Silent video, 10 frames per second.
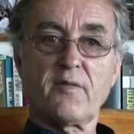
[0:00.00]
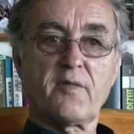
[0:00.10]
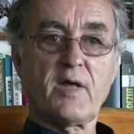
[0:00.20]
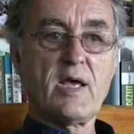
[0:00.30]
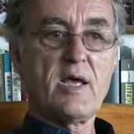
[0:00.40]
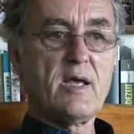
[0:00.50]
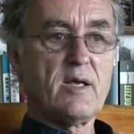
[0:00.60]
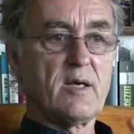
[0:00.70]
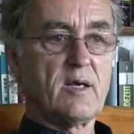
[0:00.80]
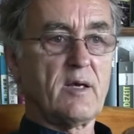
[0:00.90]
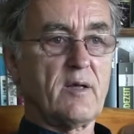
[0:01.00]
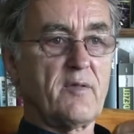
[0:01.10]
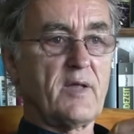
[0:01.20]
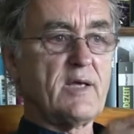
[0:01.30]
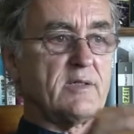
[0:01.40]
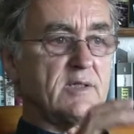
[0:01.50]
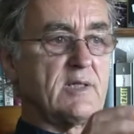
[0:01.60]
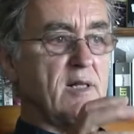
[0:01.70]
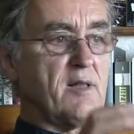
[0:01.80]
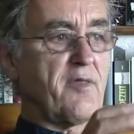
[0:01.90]
they they
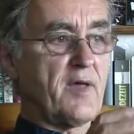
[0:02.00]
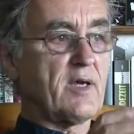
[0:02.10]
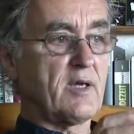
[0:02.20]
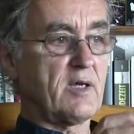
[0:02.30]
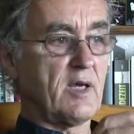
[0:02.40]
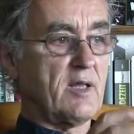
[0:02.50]
still think